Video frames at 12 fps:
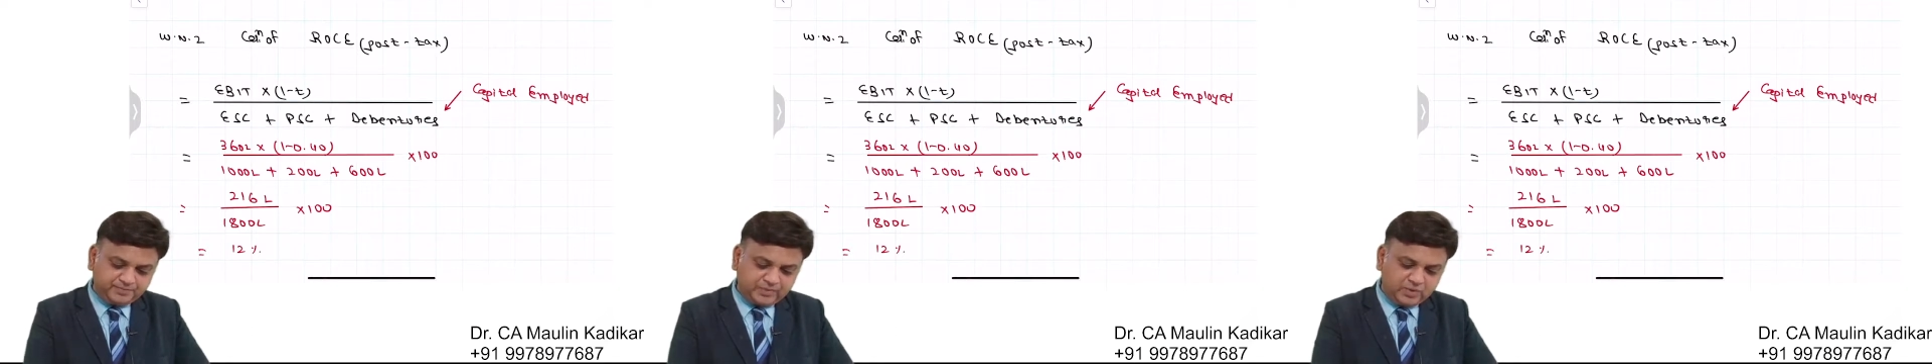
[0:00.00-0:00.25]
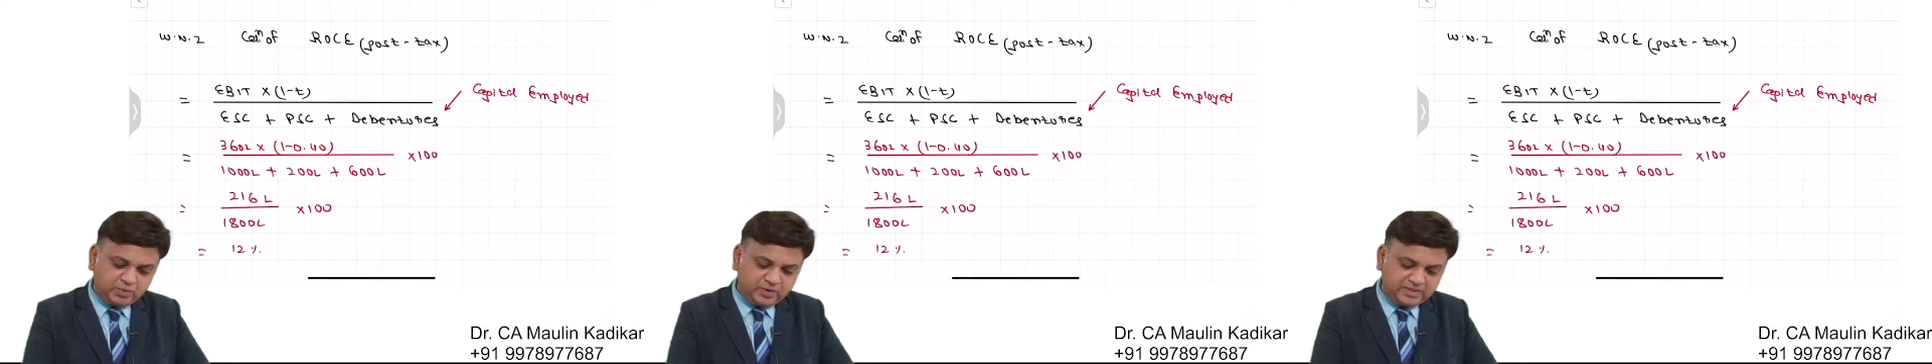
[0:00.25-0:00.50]

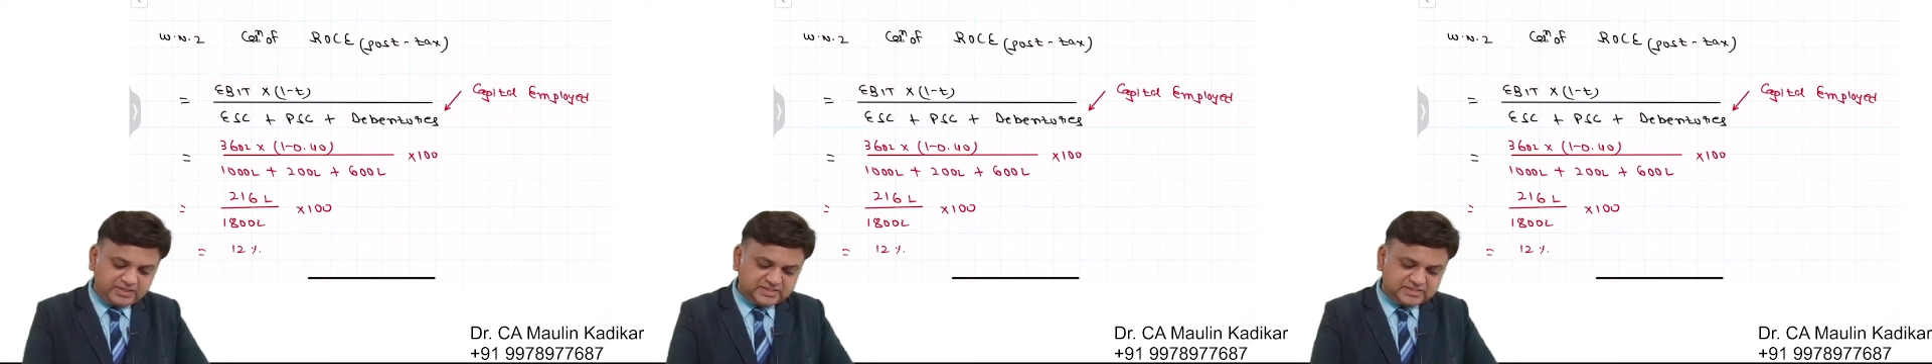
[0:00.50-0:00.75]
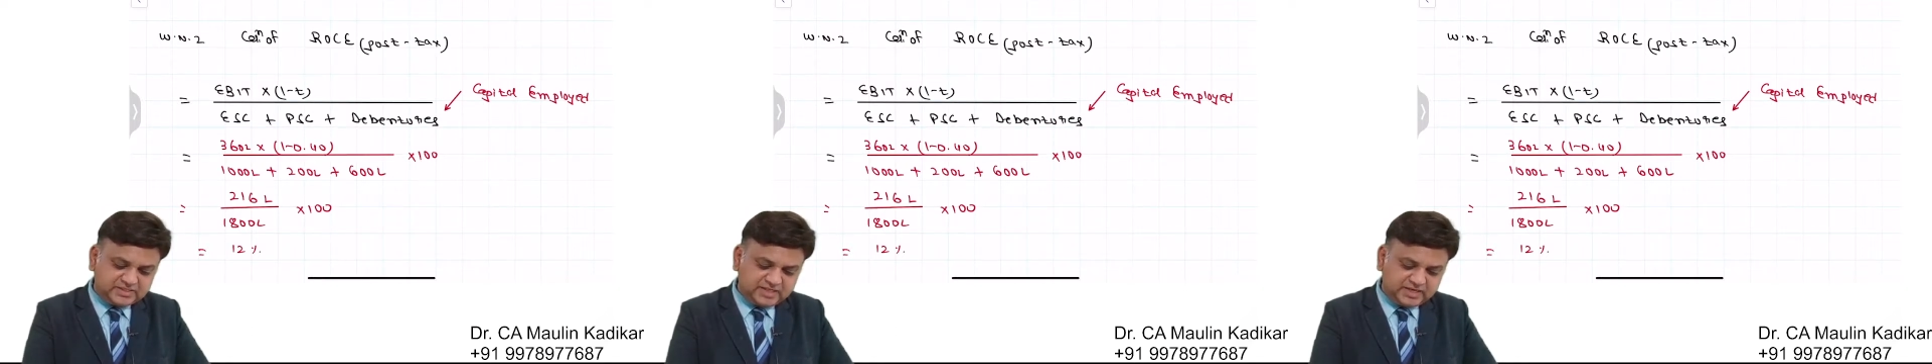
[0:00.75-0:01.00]
what is
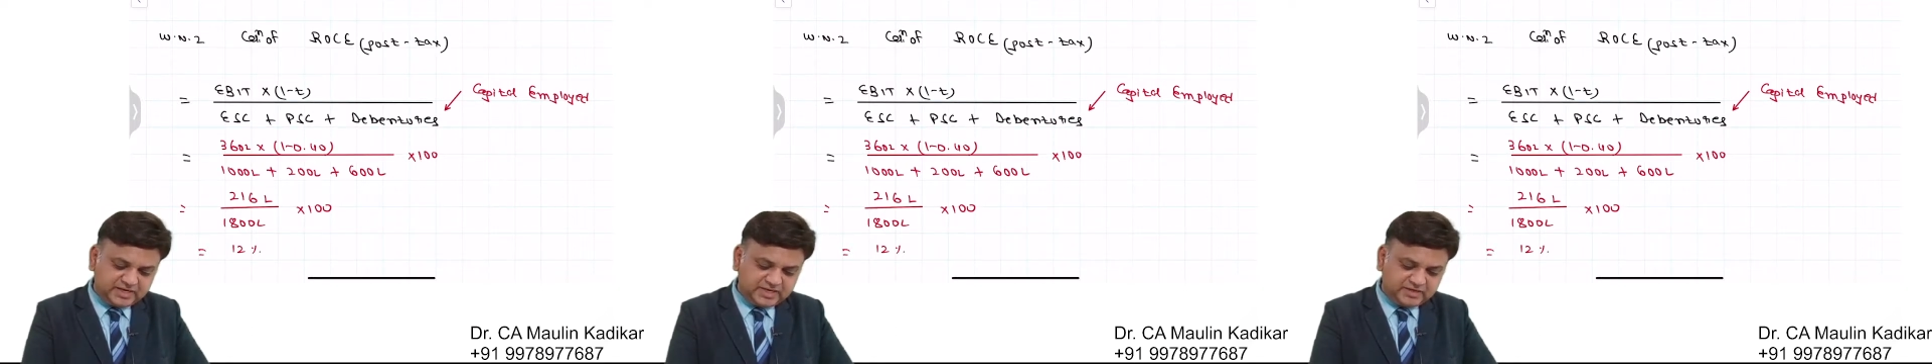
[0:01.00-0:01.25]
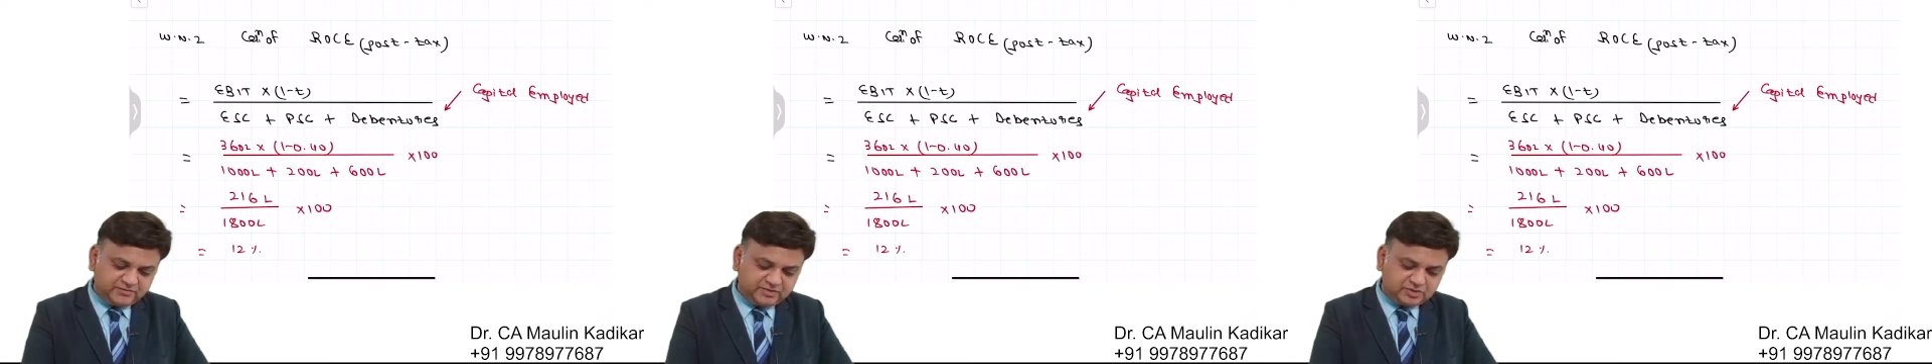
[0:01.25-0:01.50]
the rate
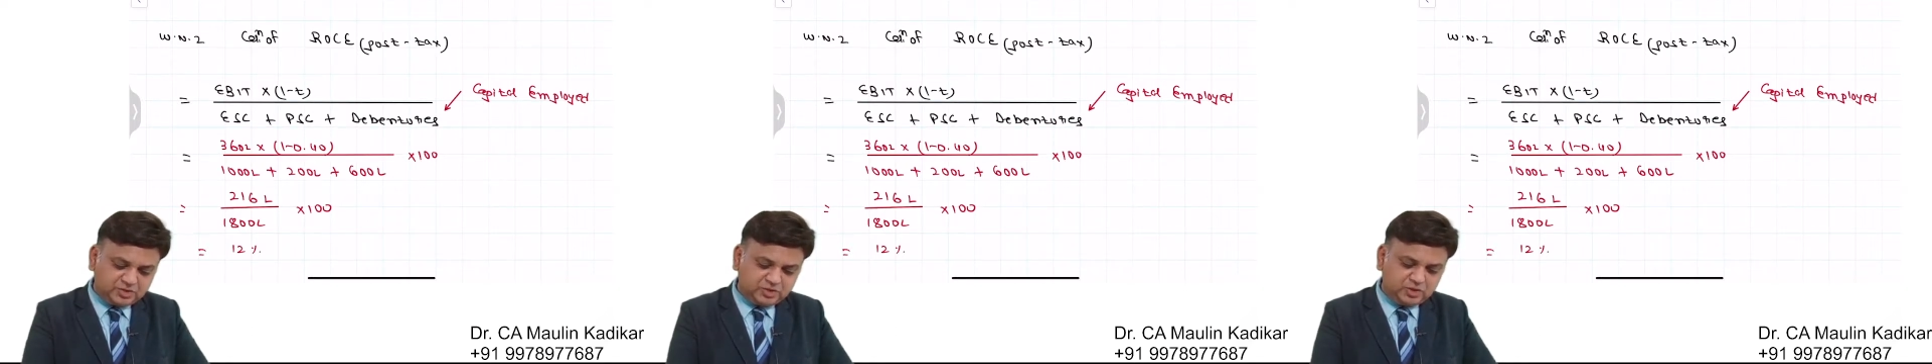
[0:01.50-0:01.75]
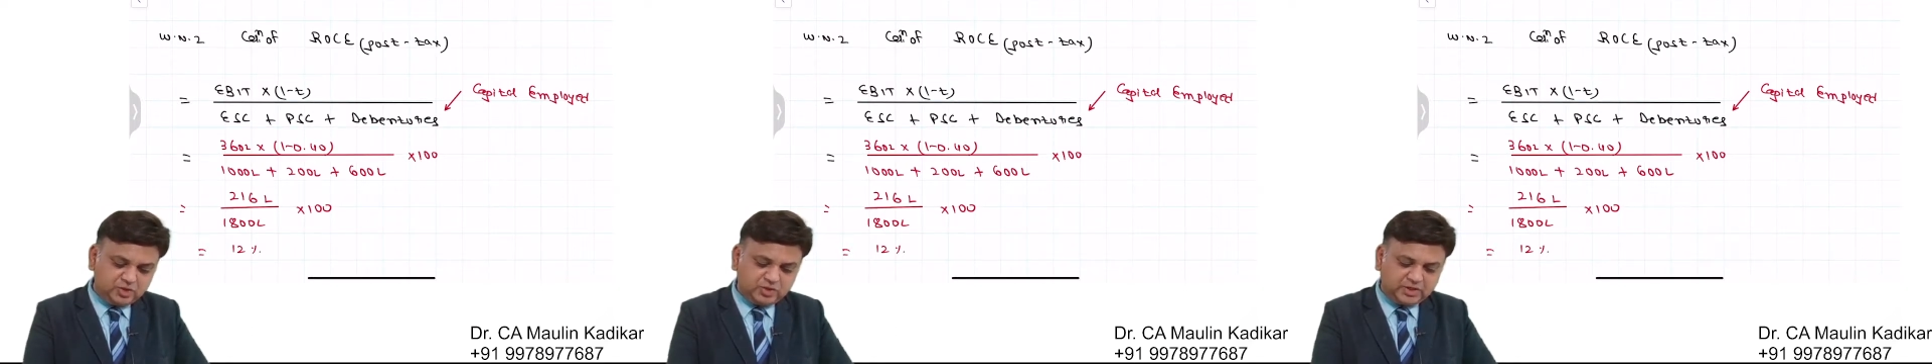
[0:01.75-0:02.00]
at which
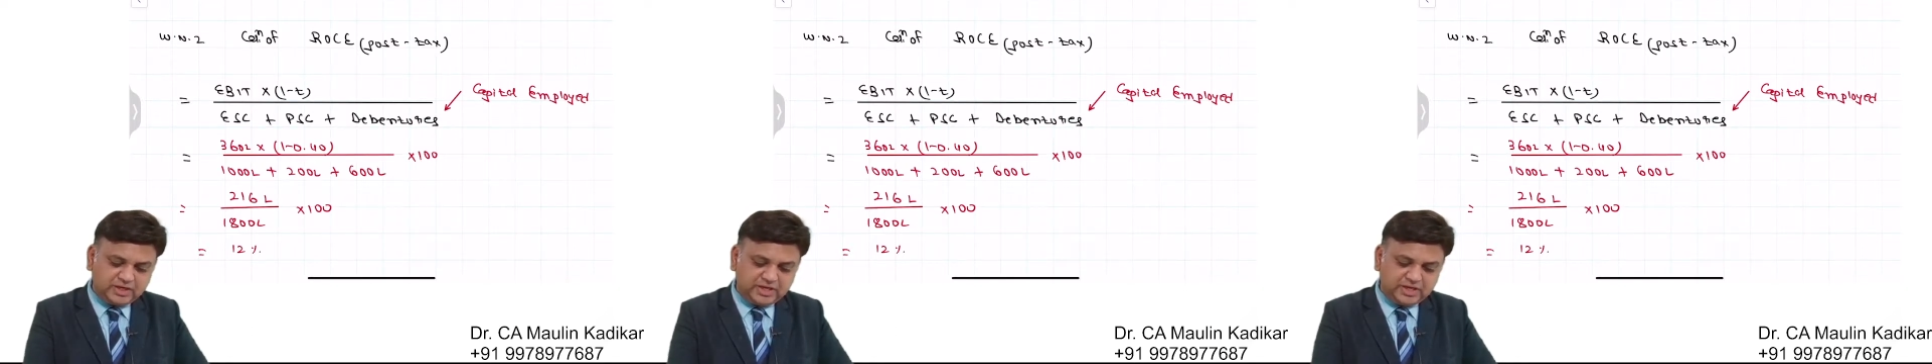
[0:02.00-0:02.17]
you are